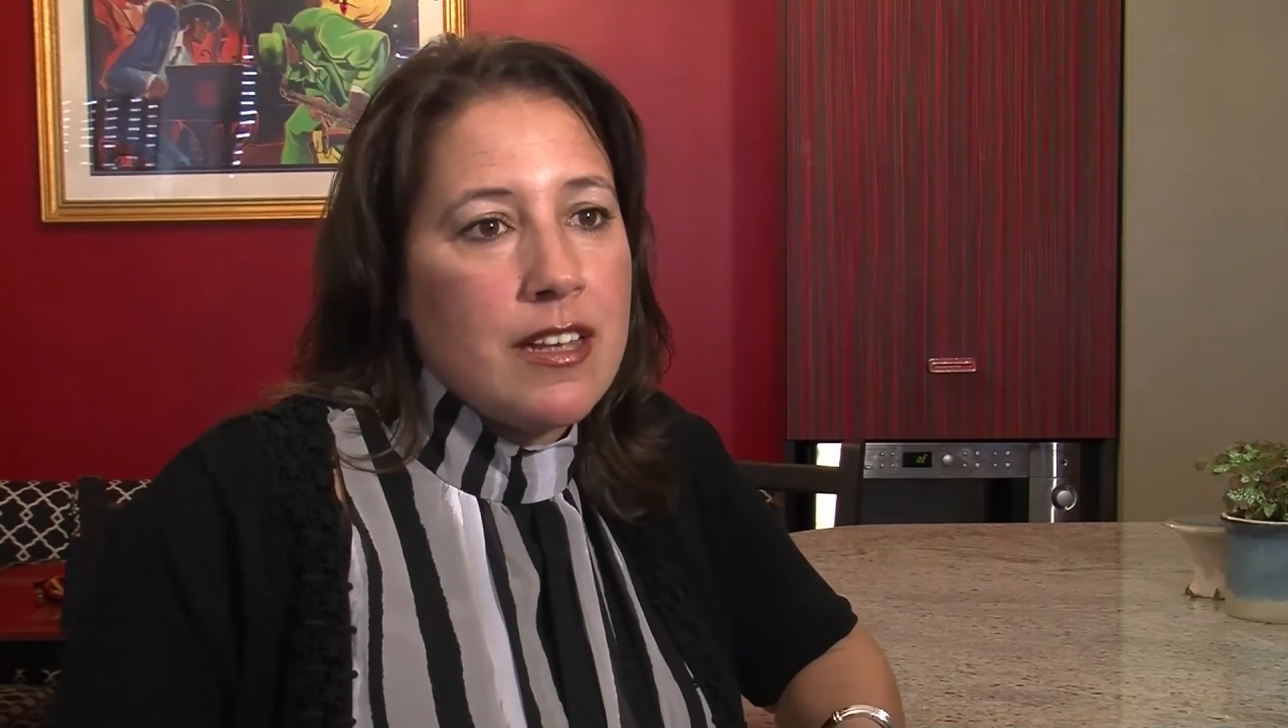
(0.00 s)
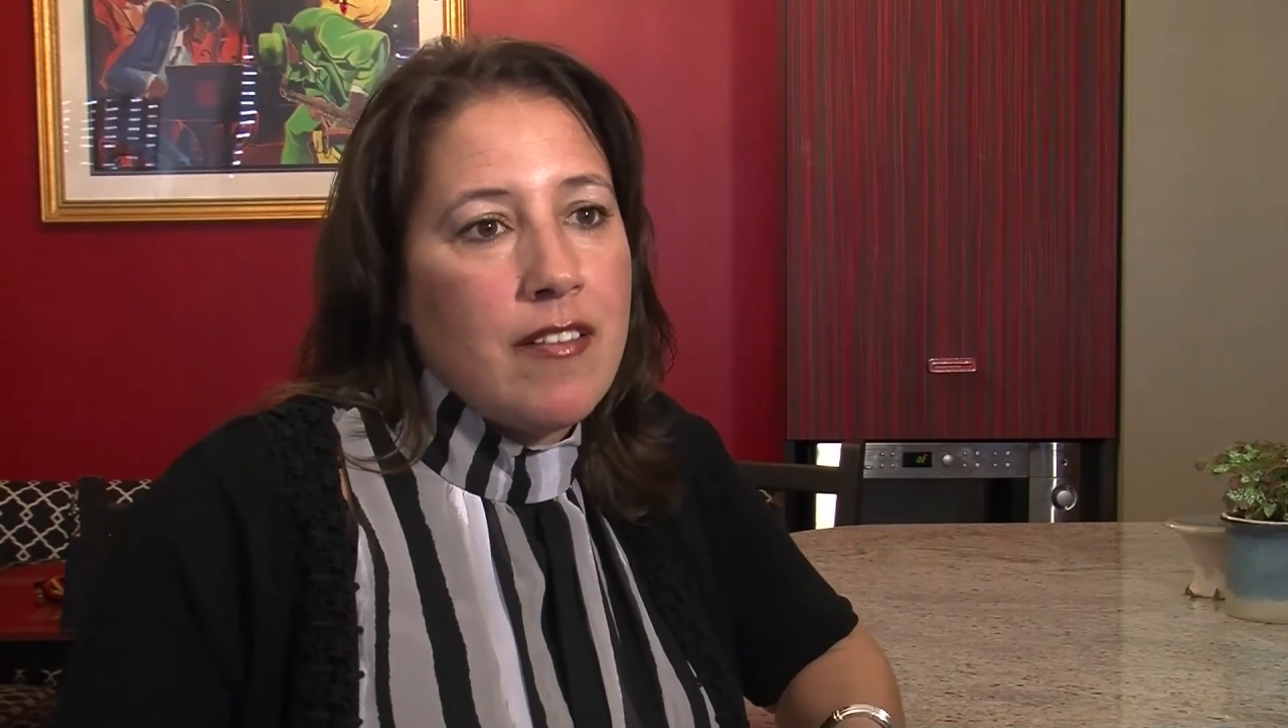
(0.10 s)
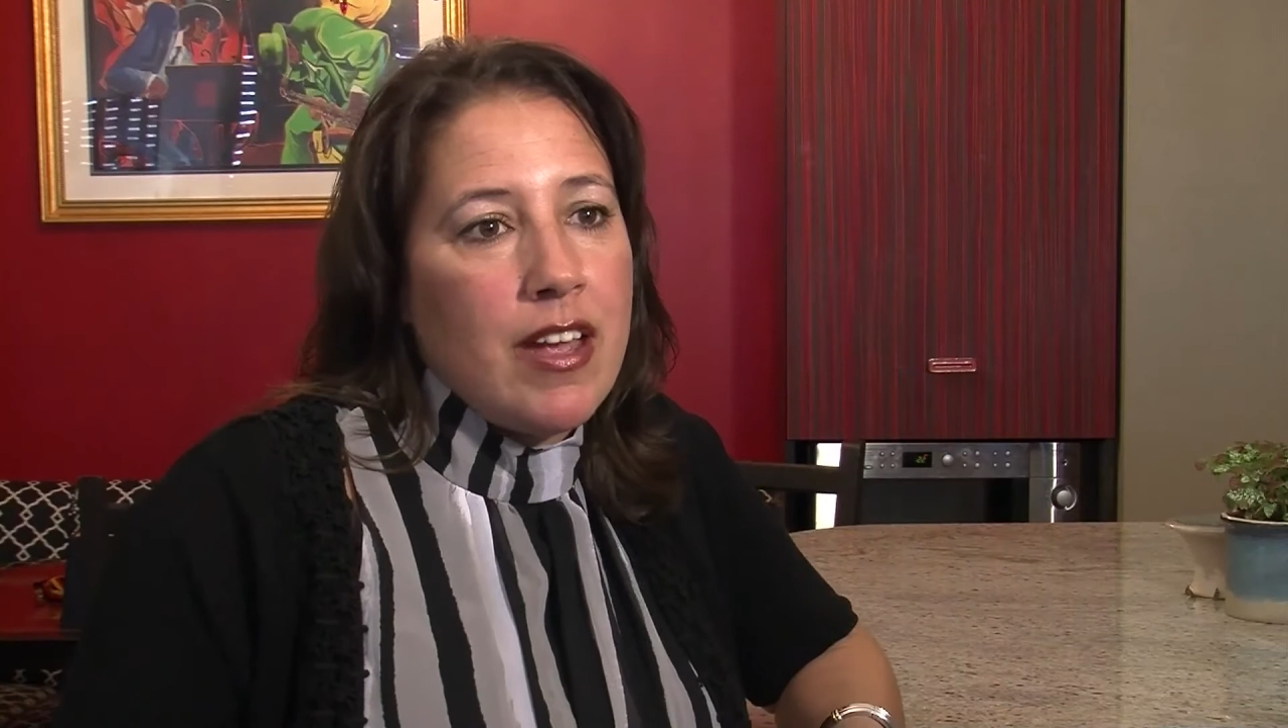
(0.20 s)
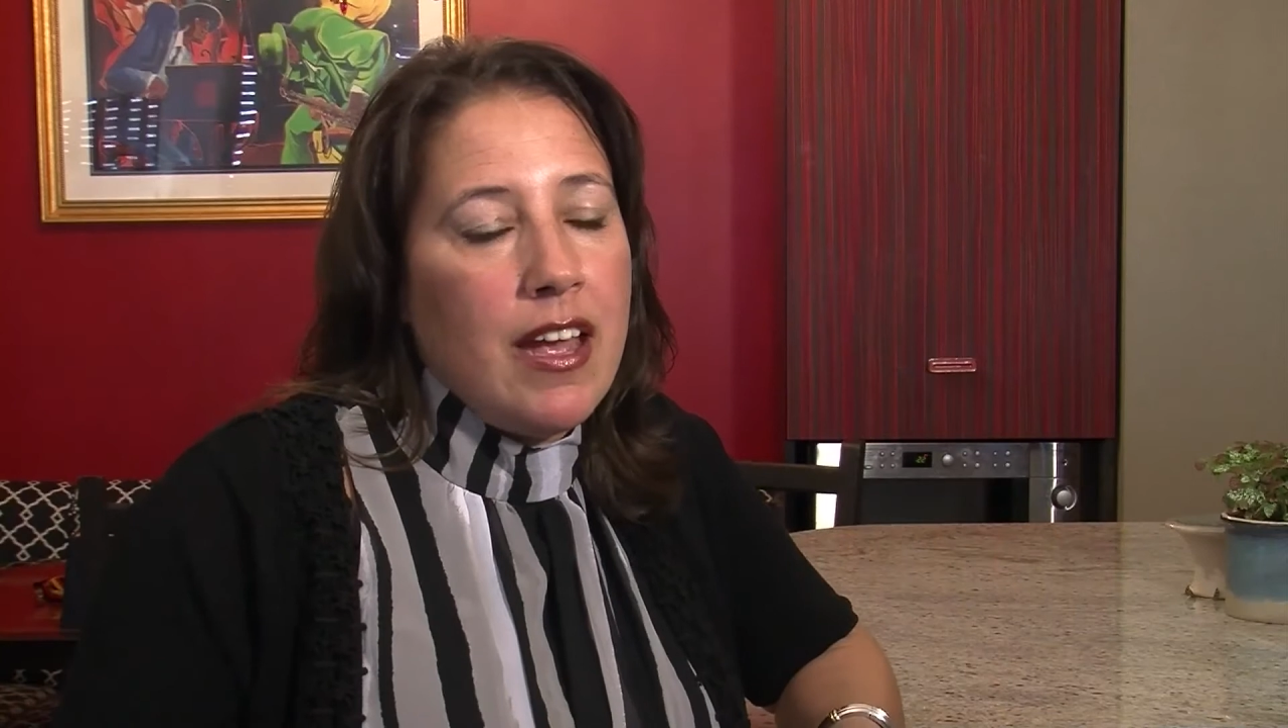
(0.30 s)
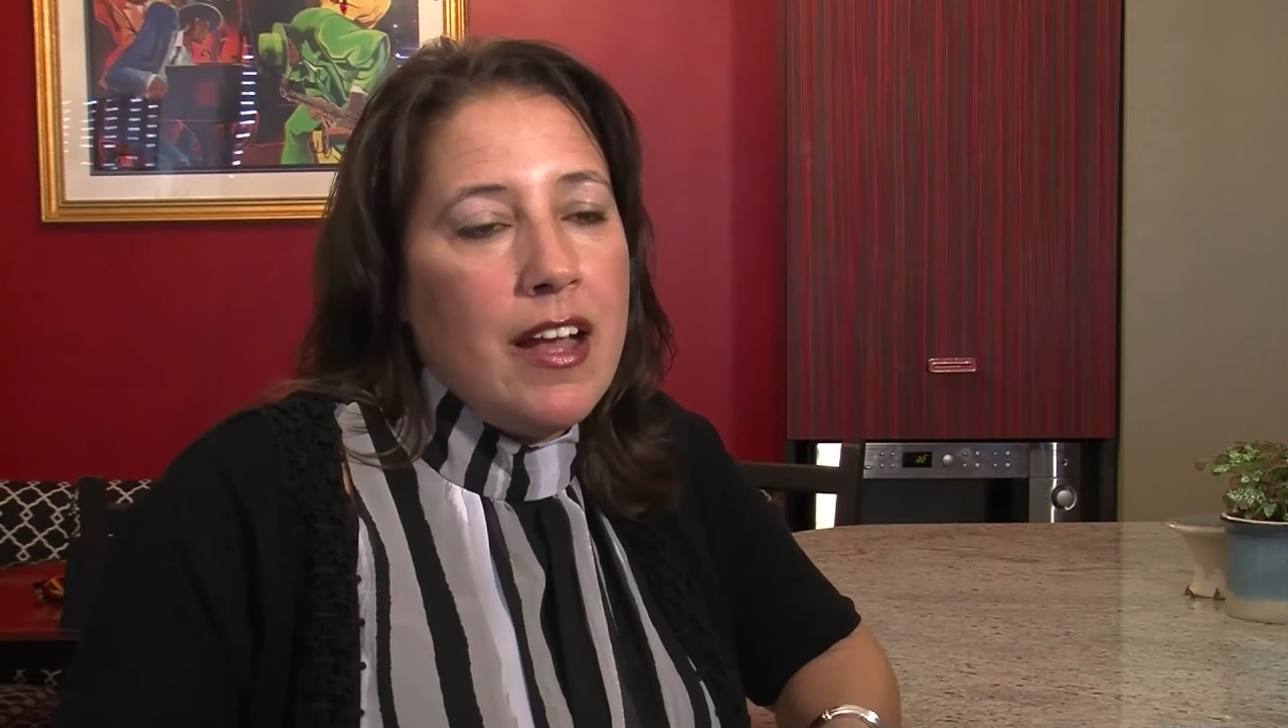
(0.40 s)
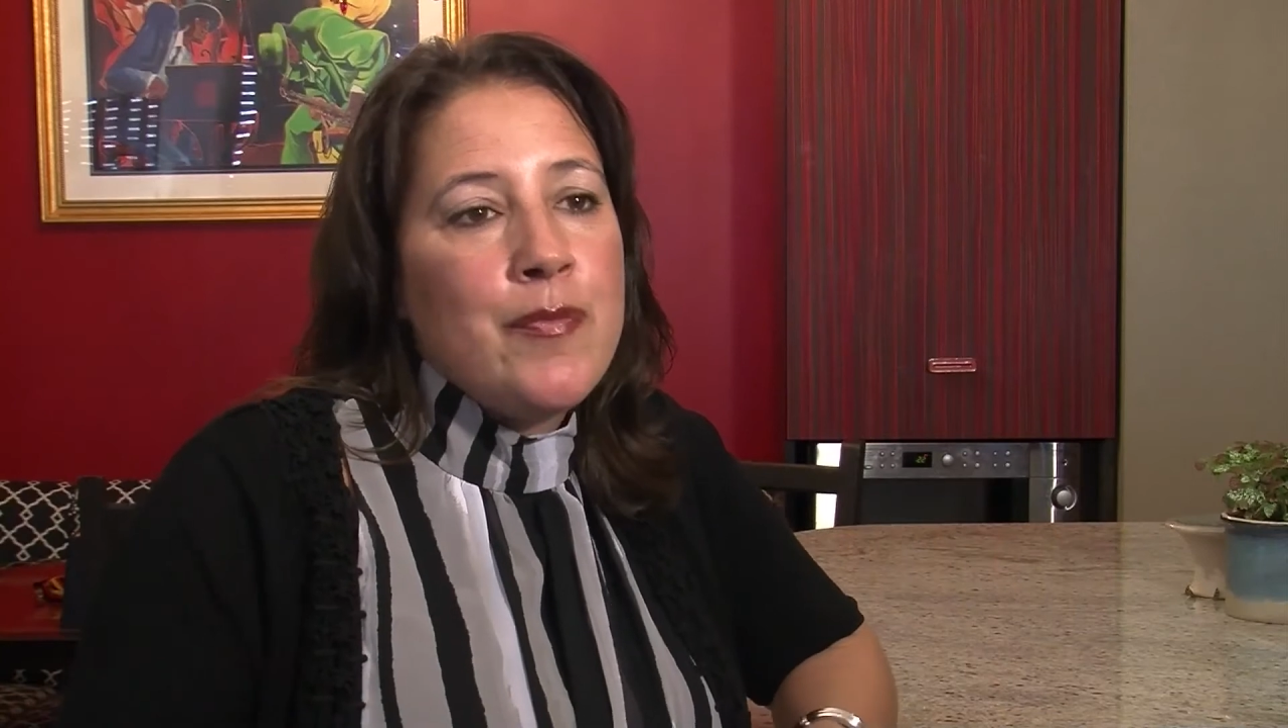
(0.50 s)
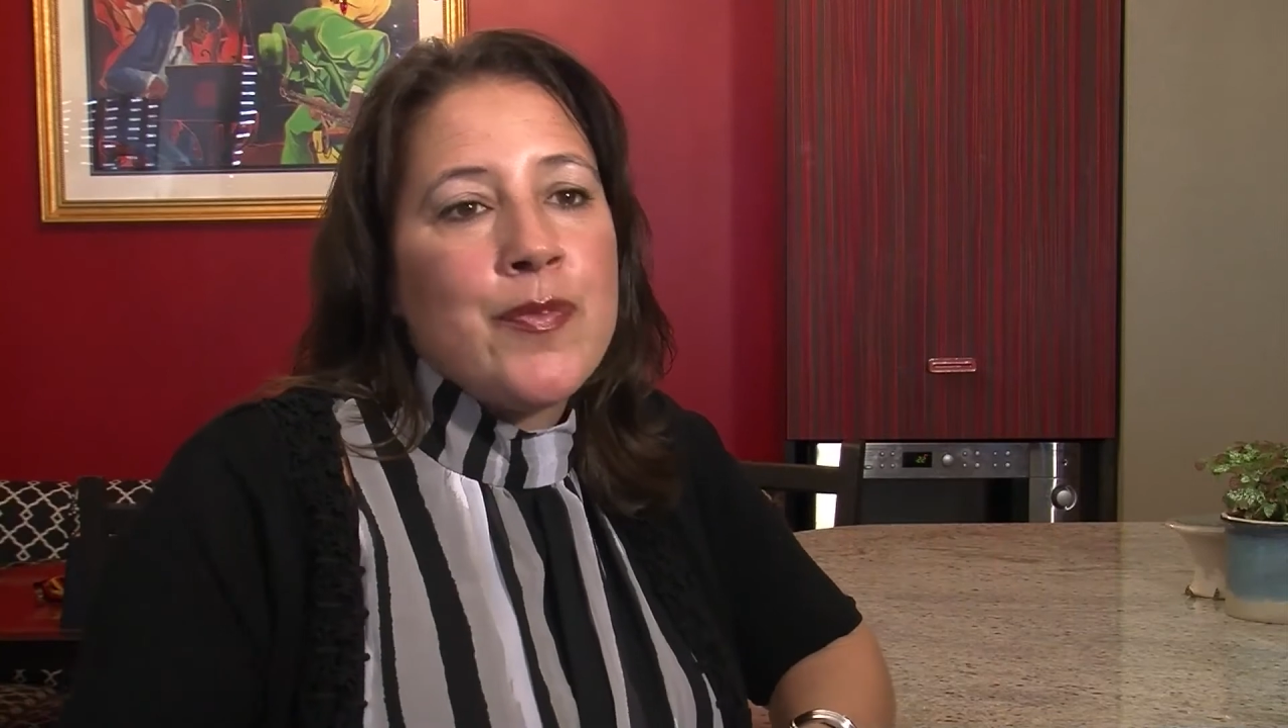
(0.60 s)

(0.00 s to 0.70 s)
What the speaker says: love it.